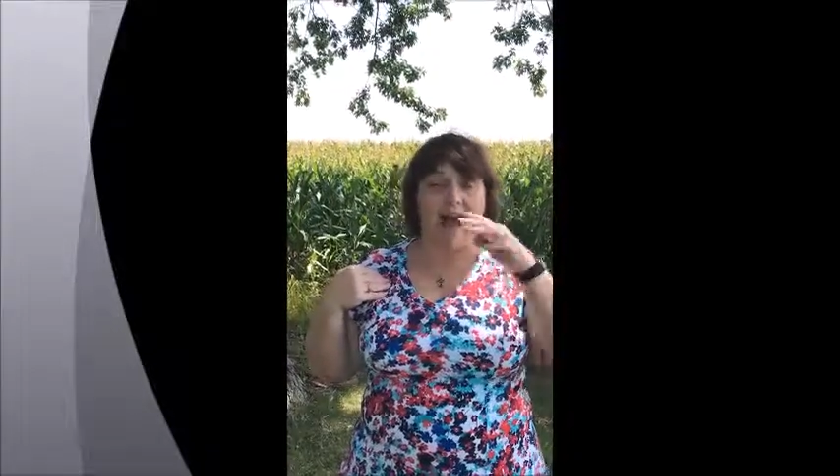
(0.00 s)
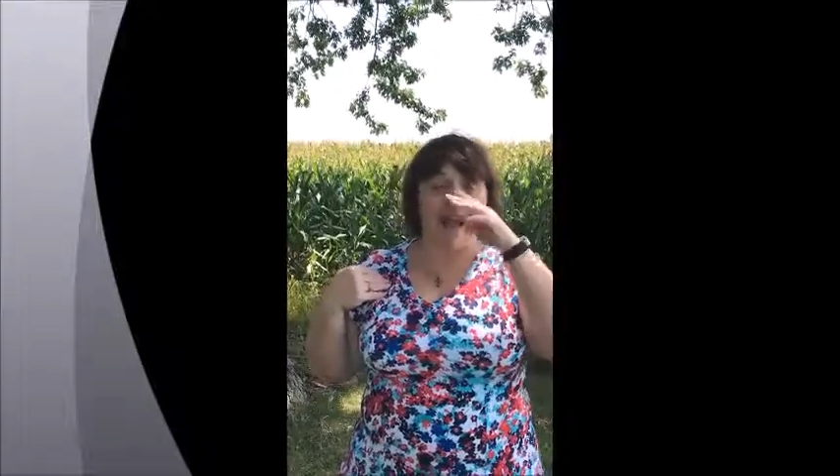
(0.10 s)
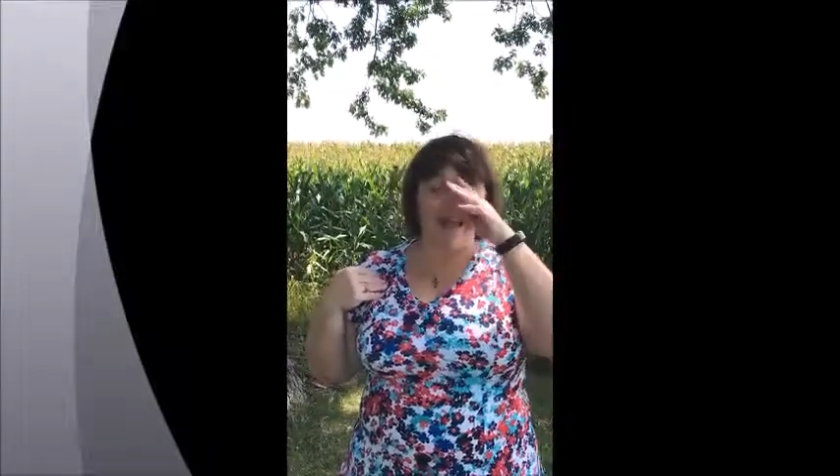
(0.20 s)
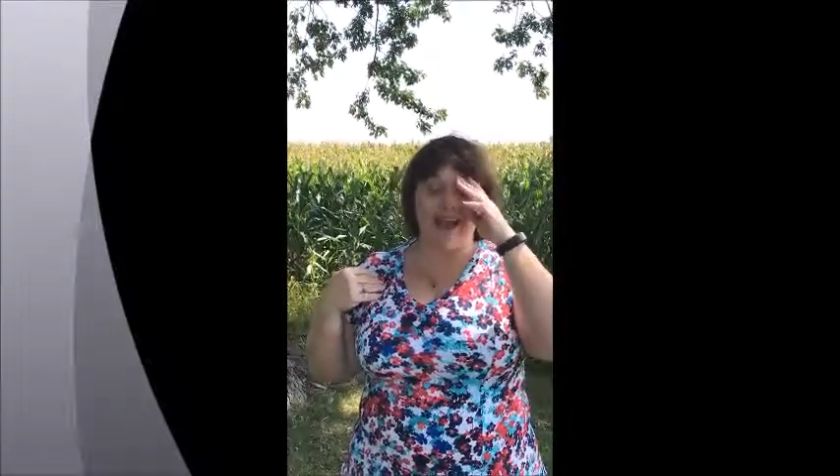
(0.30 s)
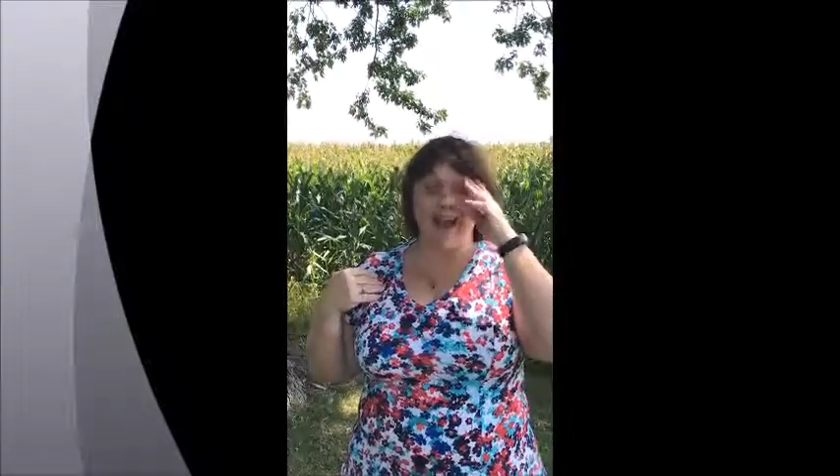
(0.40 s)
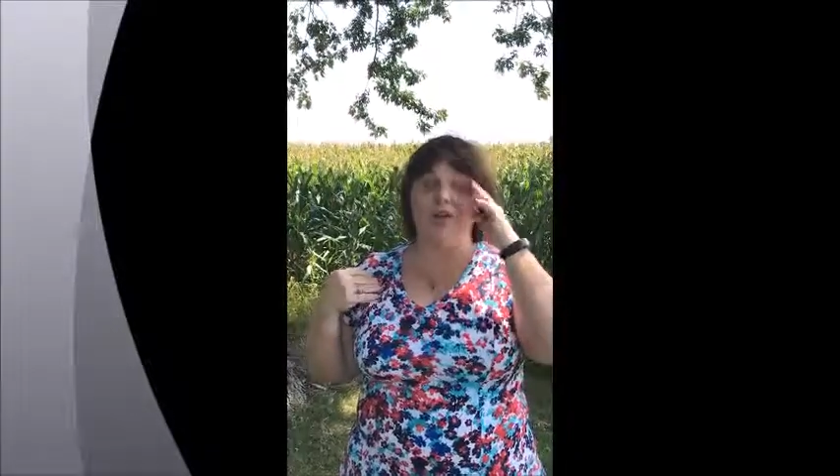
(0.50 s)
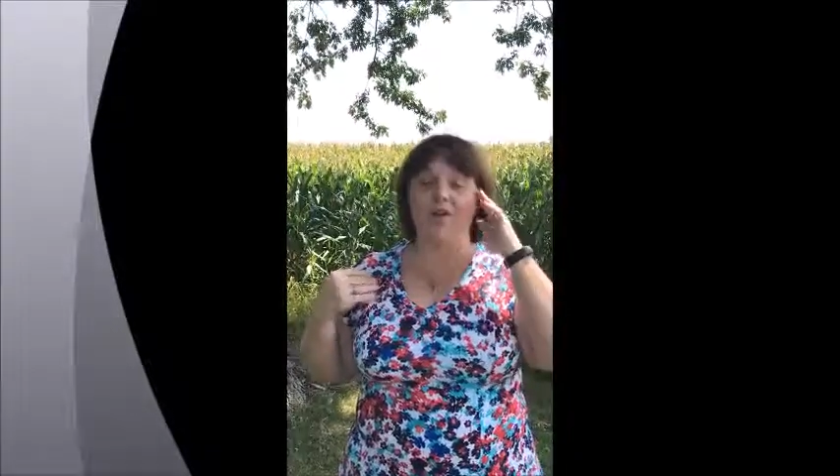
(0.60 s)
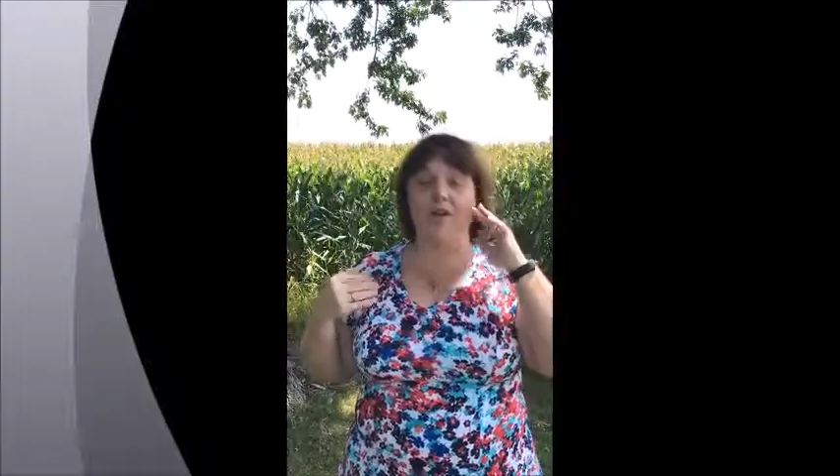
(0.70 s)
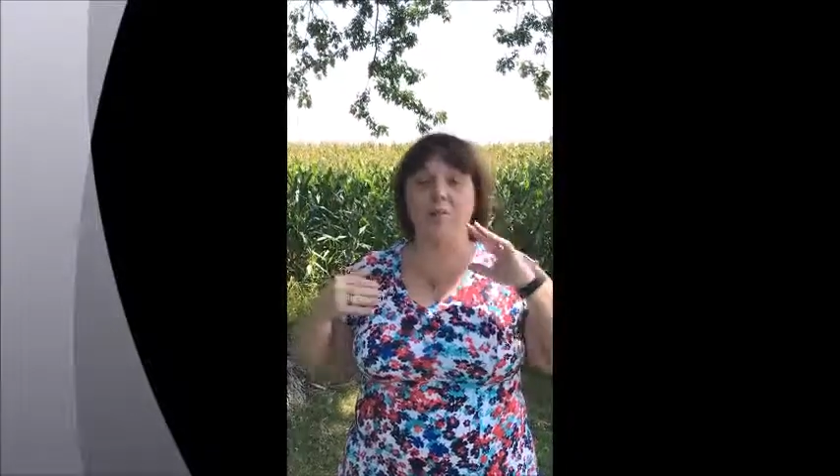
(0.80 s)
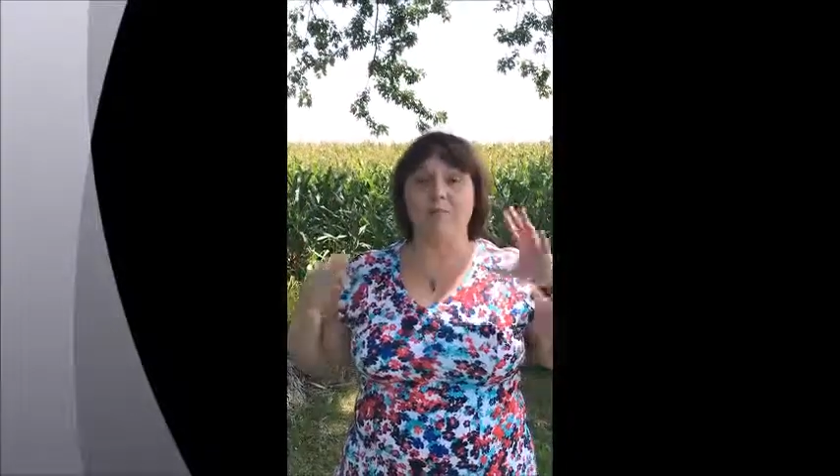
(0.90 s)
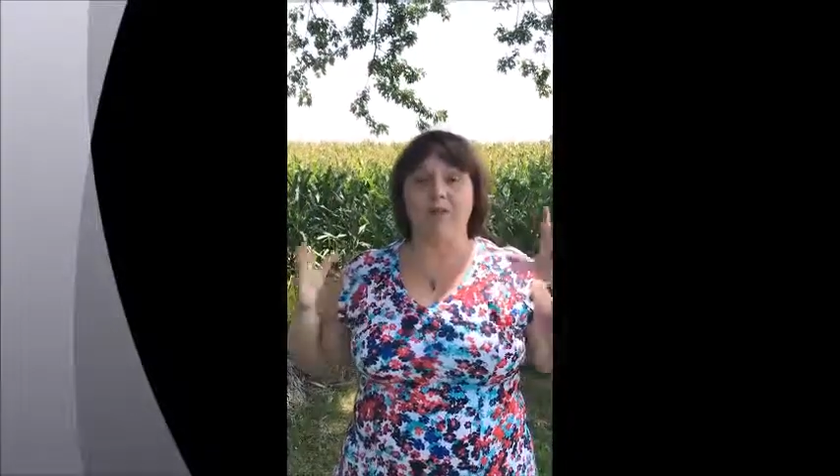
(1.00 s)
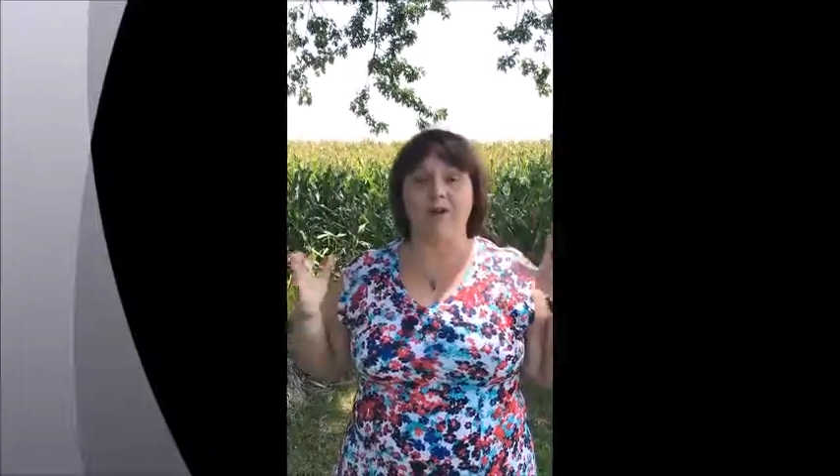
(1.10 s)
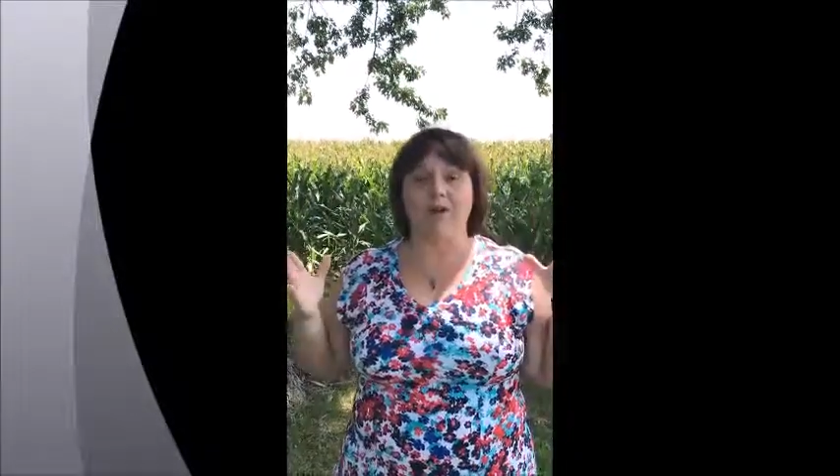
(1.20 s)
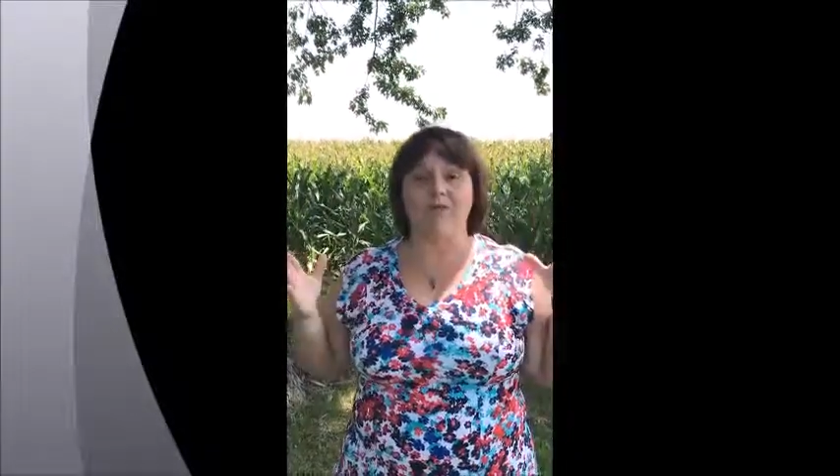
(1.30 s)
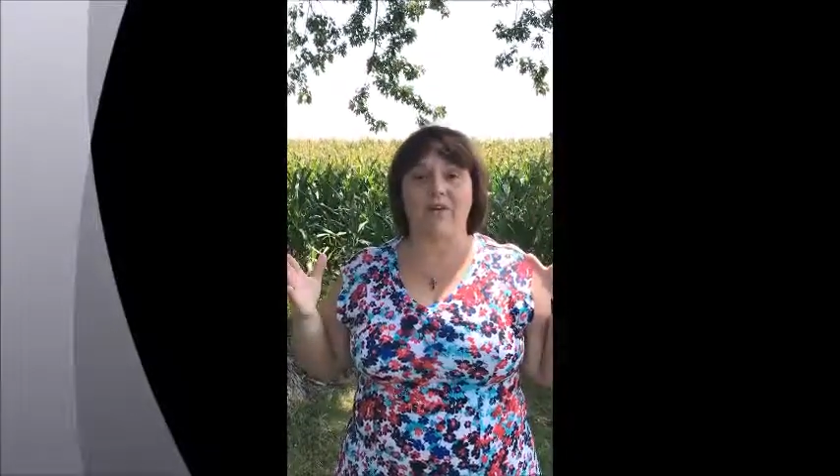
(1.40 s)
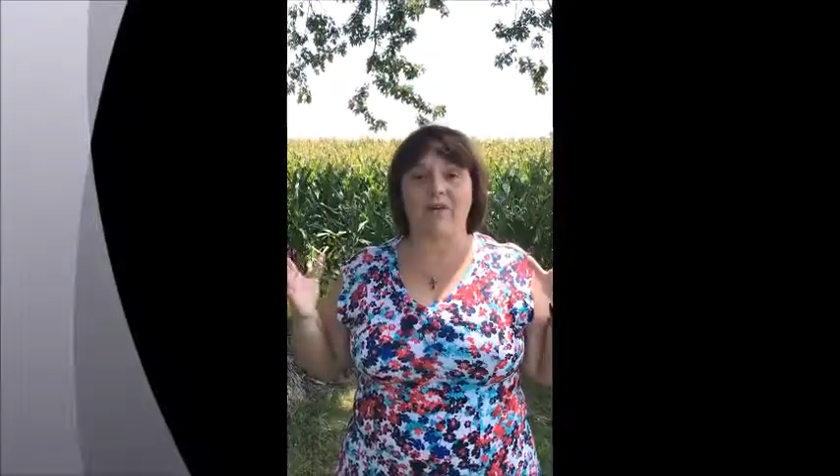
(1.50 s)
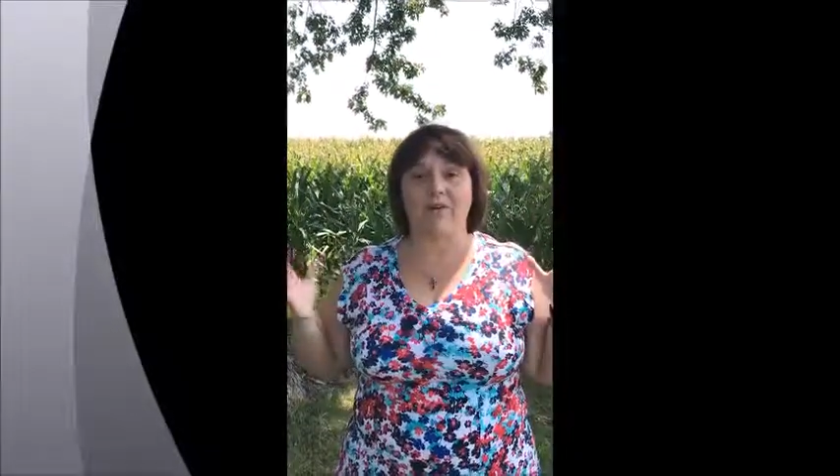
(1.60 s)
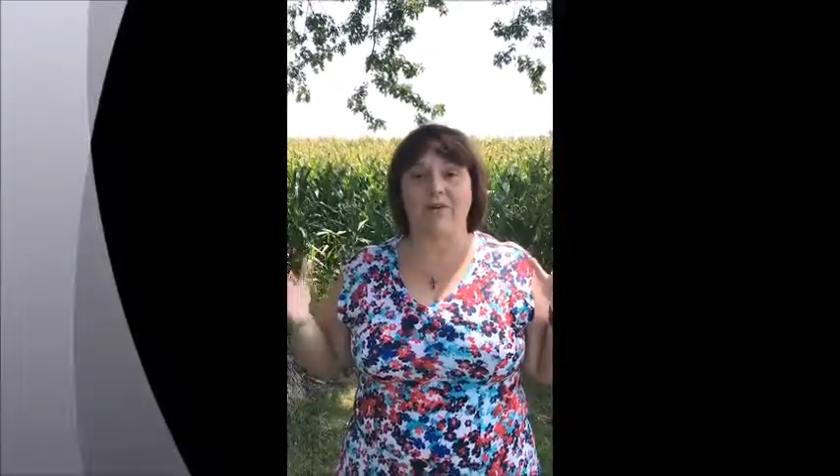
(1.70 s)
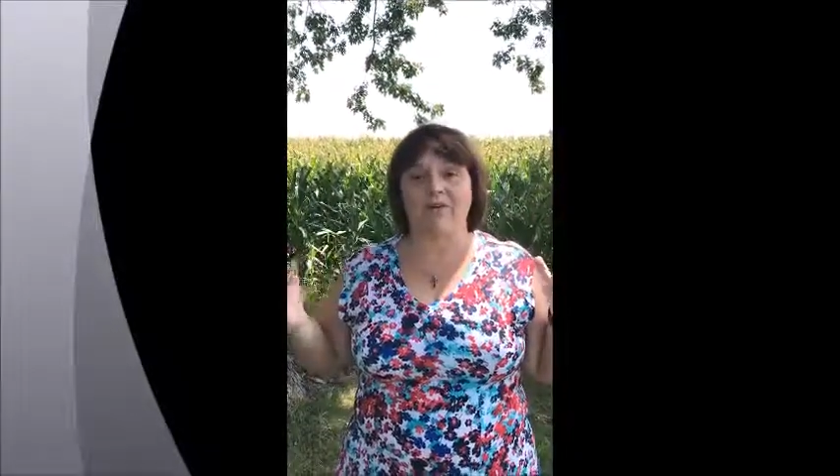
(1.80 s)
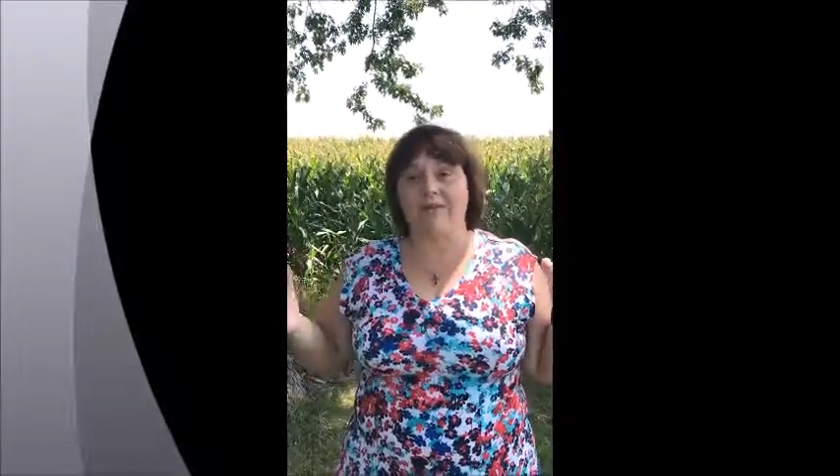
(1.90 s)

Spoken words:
I have put it on Facebook.